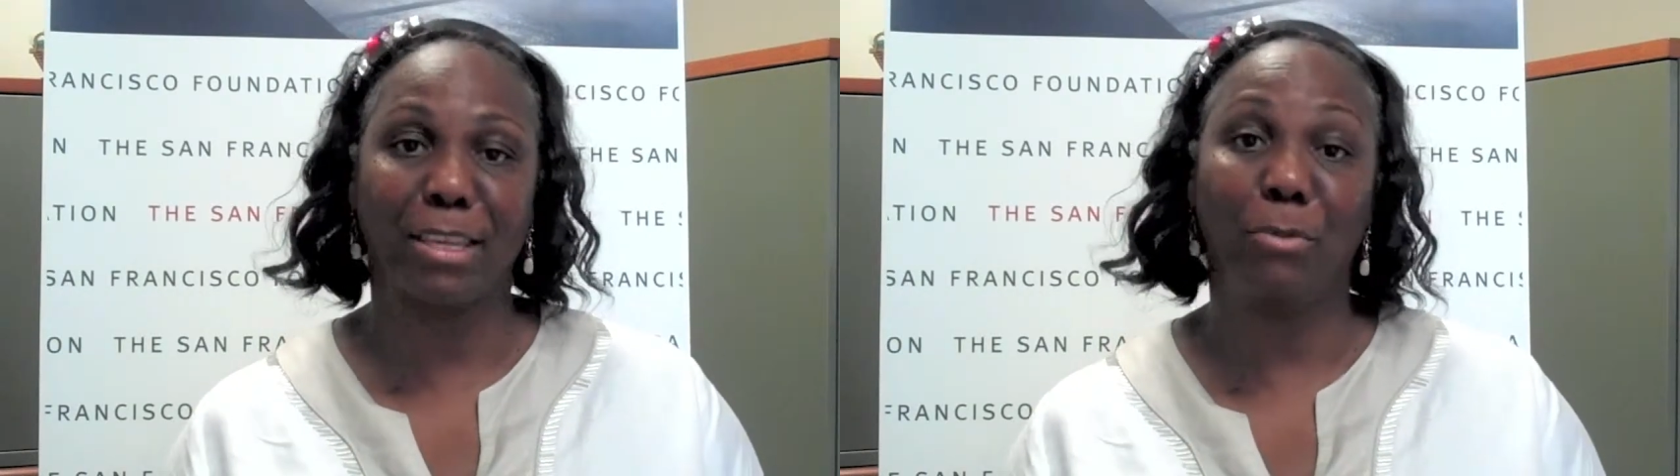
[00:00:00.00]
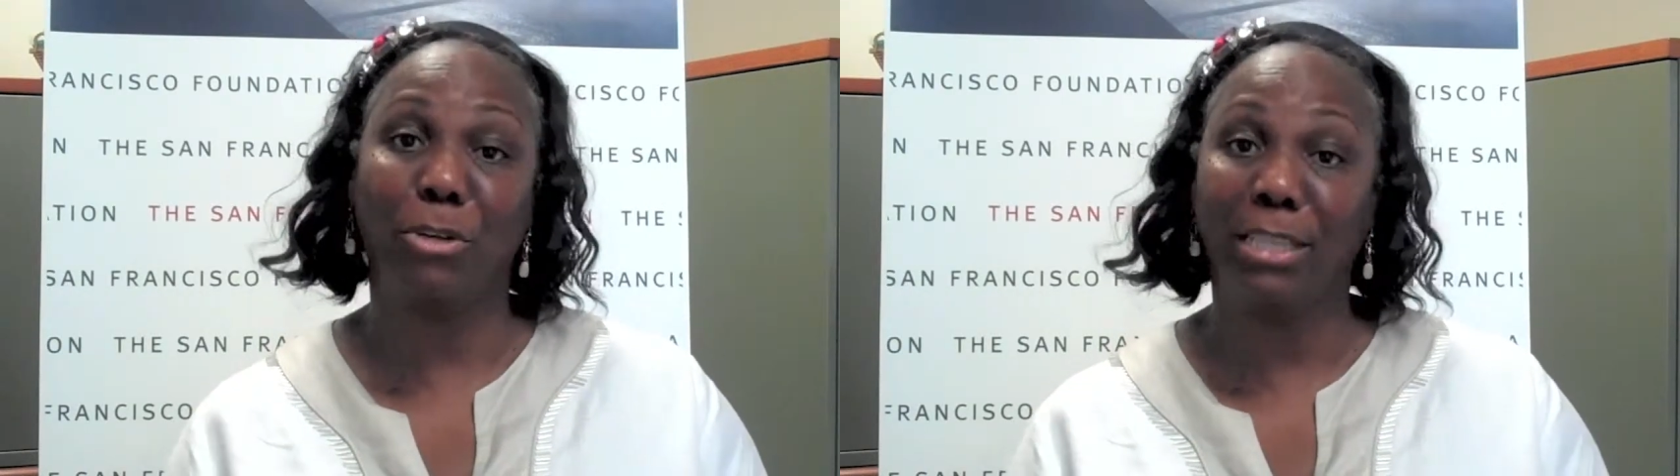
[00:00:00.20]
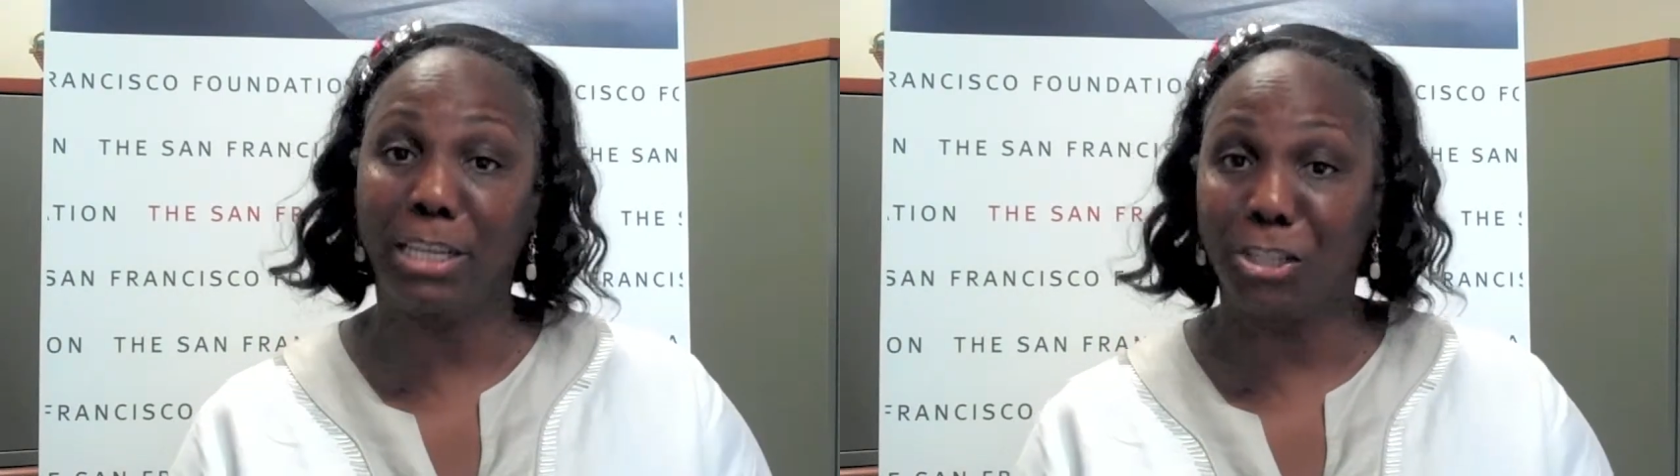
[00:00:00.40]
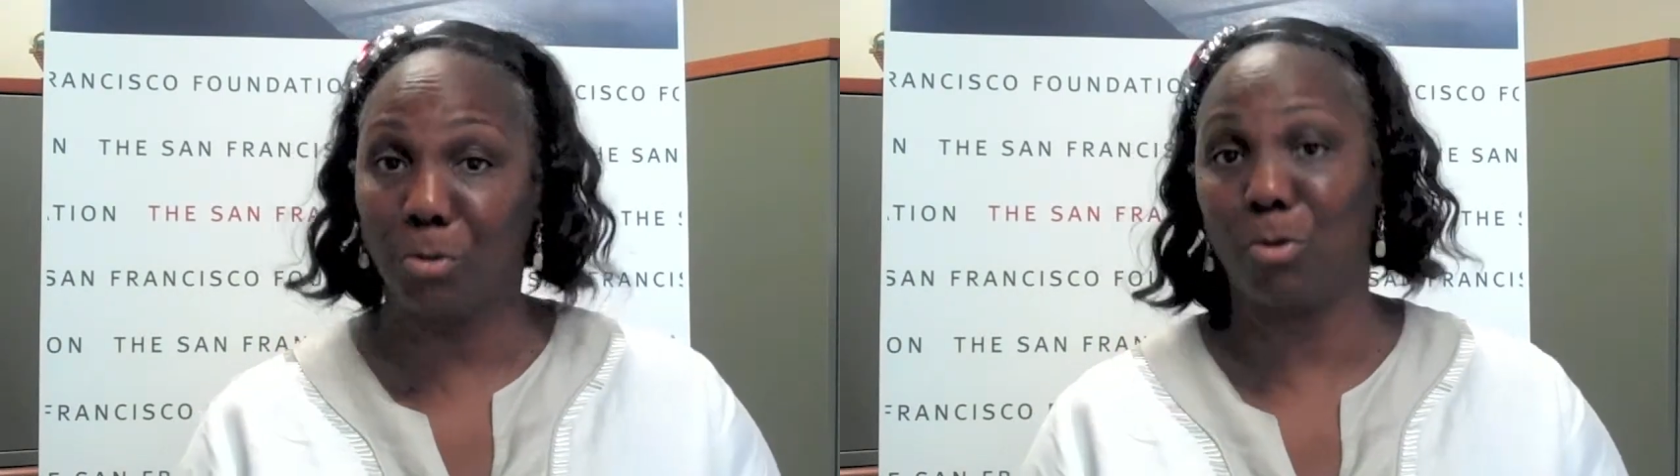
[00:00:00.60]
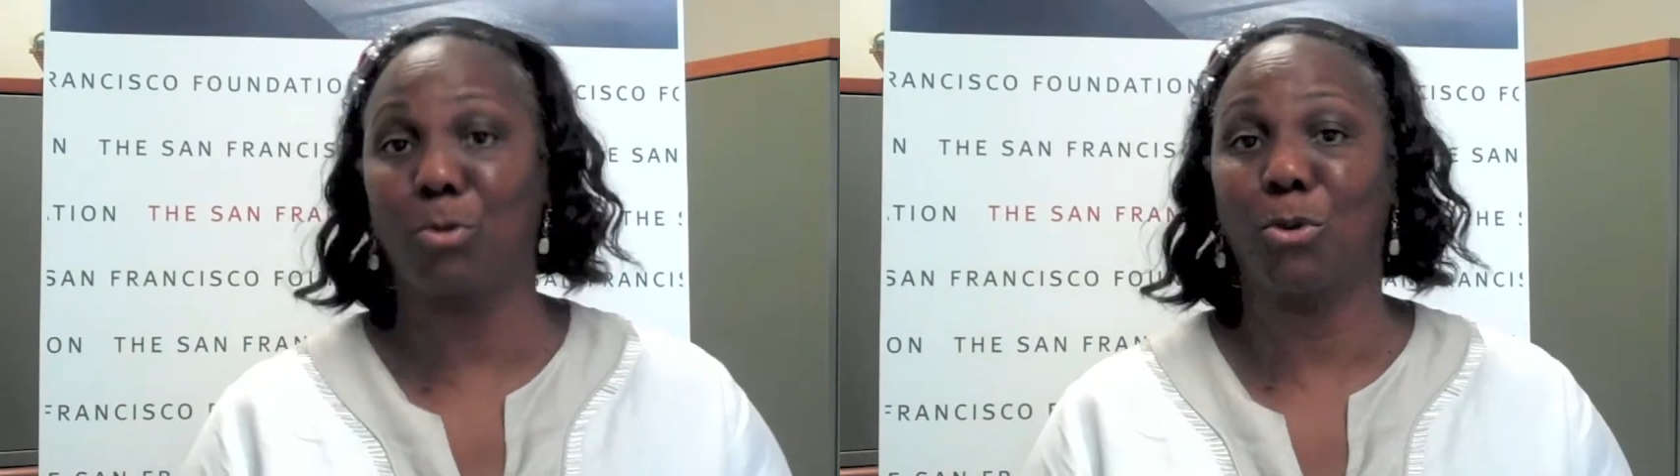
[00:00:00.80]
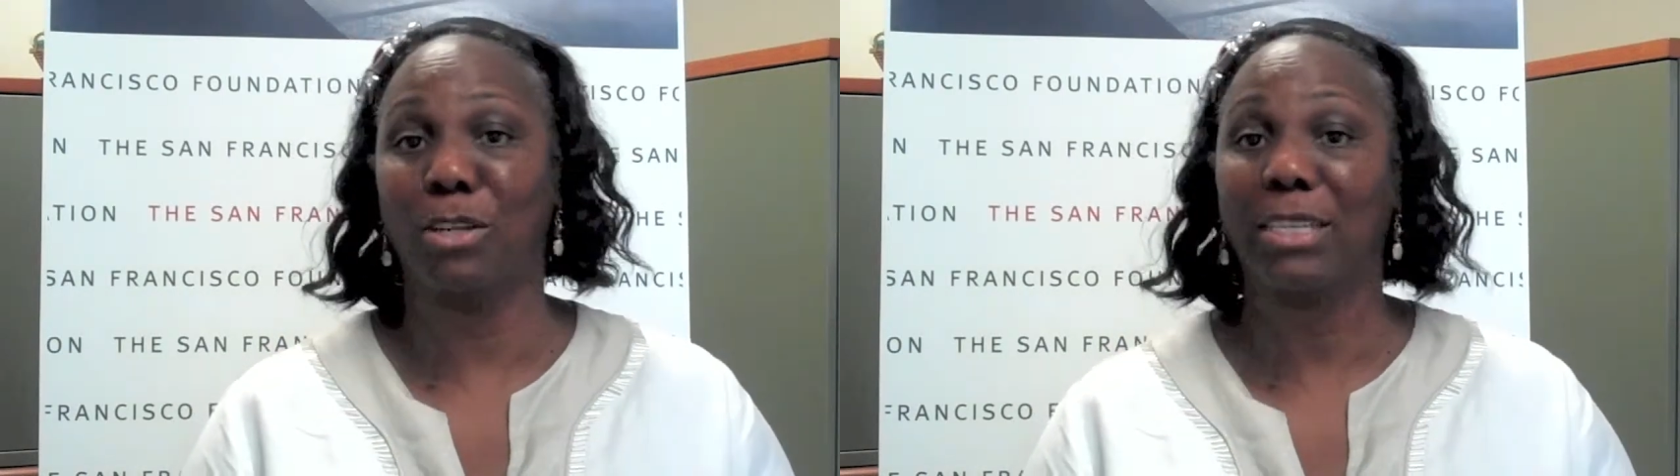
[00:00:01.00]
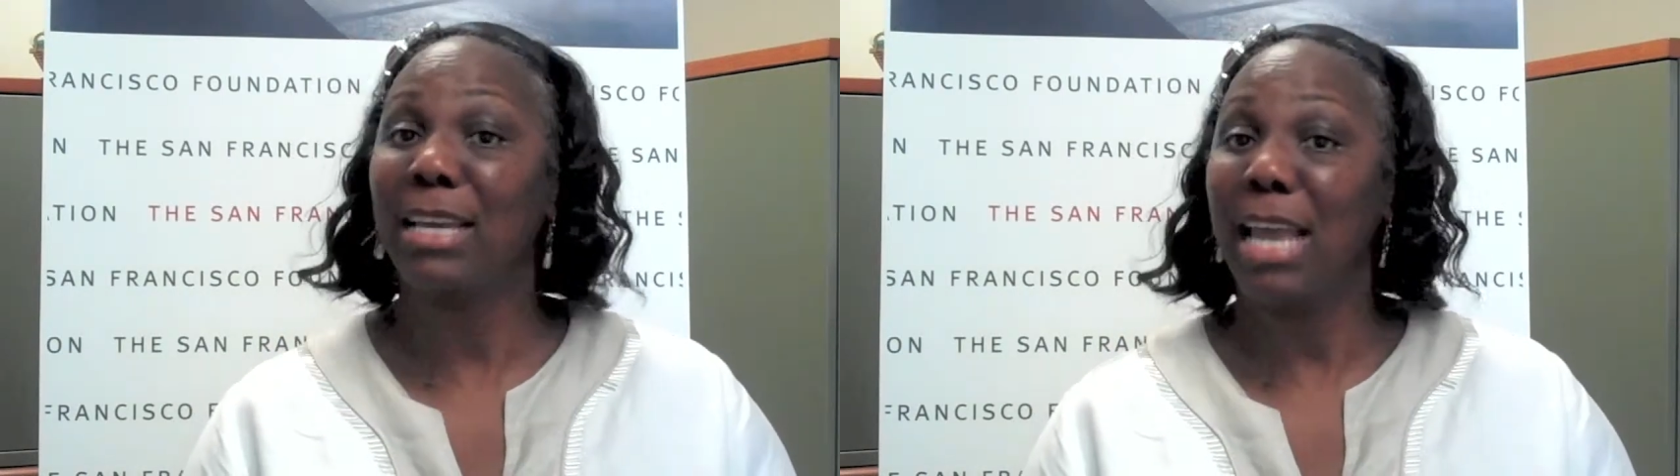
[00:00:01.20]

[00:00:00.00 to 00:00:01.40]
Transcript: Community Leadership Awards,